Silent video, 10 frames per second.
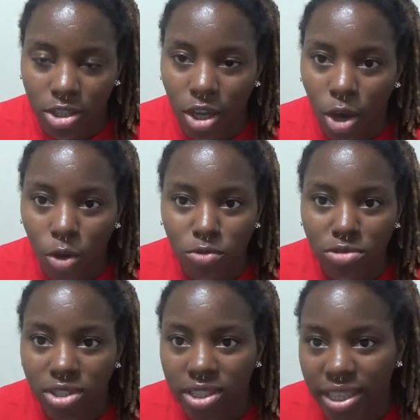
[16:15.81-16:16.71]
don't
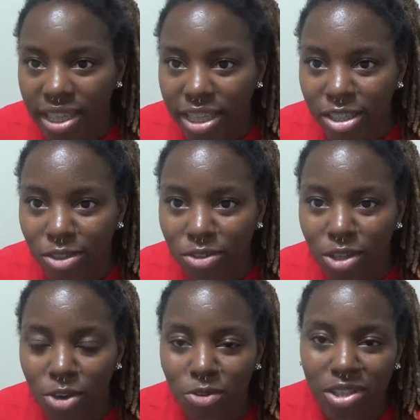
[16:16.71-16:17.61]
steal,
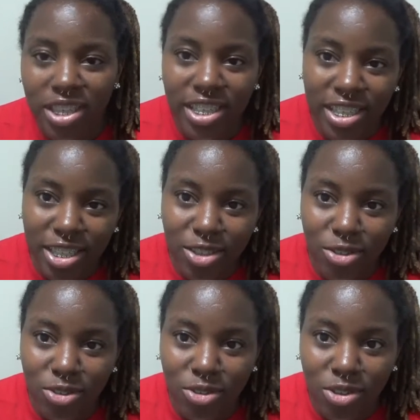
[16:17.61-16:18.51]
don't
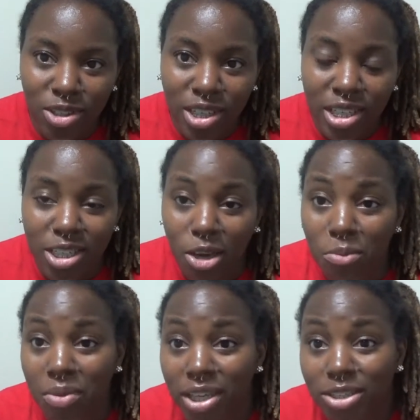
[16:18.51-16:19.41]
kill,
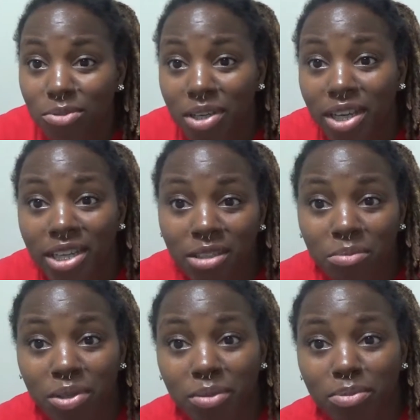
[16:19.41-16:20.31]
don't mess with other
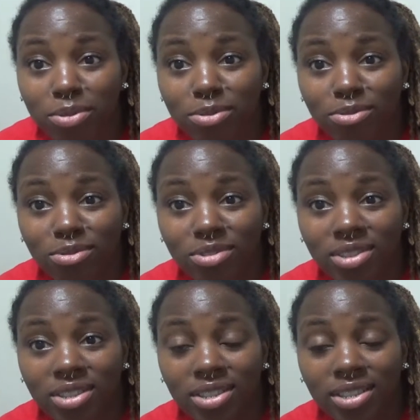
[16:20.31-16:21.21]

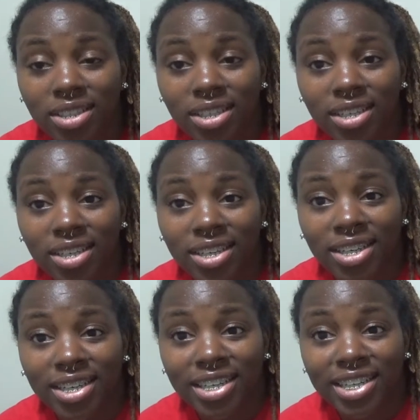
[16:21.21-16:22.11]
people's,
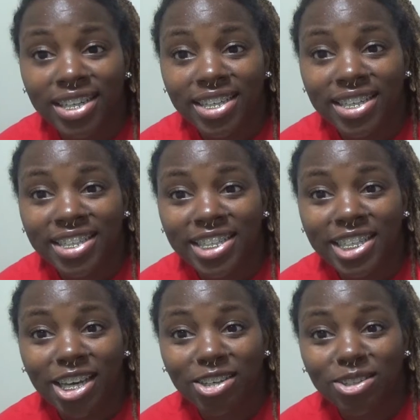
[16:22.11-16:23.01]
uh, you
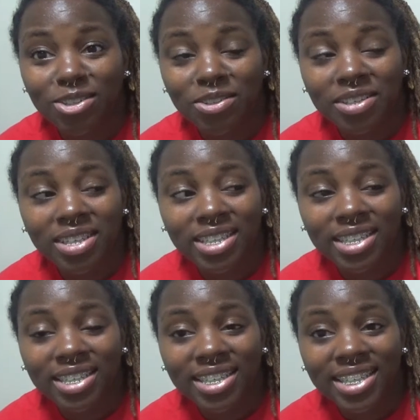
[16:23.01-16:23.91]
know,
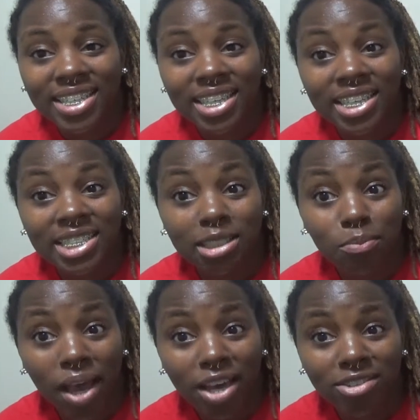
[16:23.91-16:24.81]

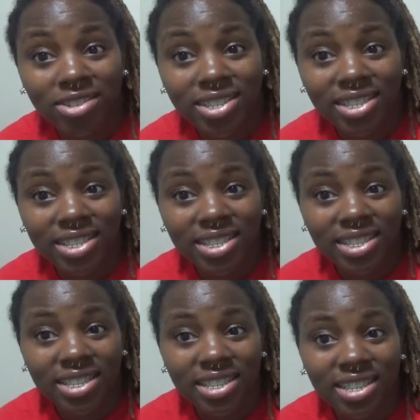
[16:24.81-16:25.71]

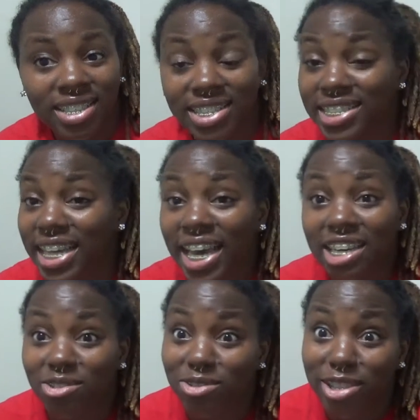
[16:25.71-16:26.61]
spouses, because that
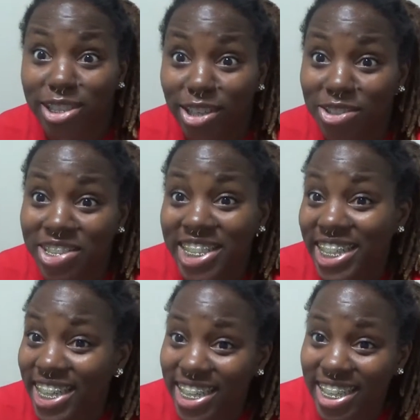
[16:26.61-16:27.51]
can result to
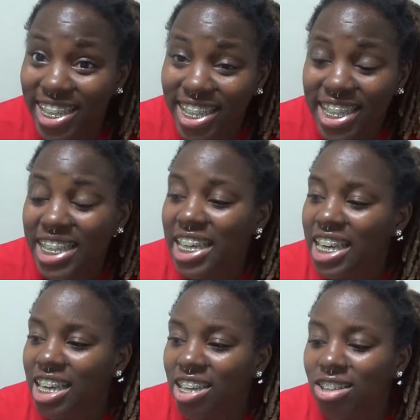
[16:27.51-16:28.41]
killing.
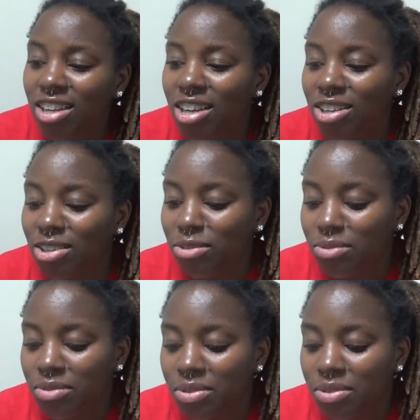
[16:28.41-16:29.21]
You know,